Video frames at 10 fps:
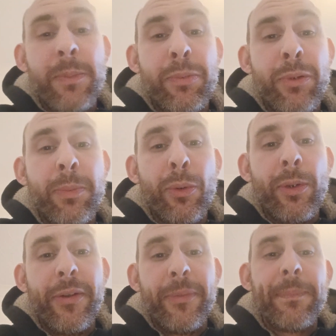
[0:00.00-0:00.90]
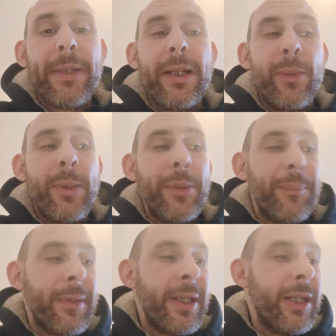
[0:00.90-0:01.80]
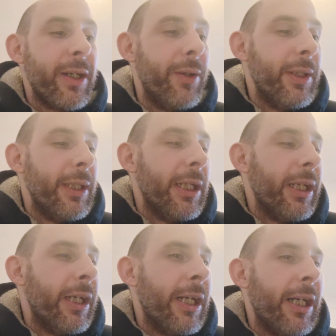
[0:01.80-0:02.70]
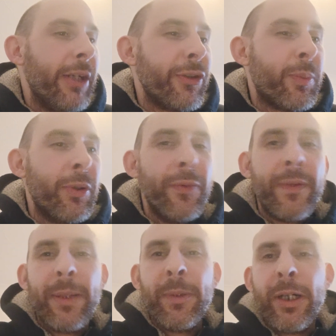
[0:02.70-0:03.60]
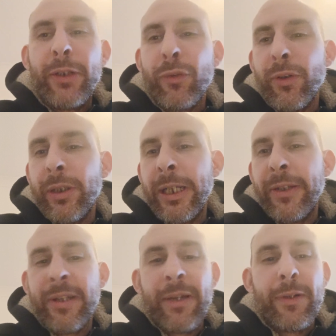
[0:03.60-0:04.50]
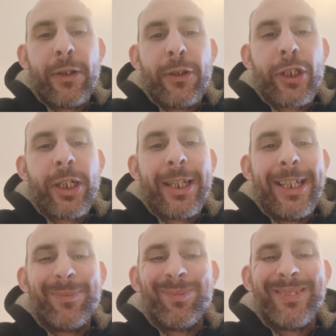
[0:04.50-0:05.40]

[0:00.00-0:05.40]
pretty pointless. Oh well, there you go. I just proved that my drawer allows to have a load of junk in it.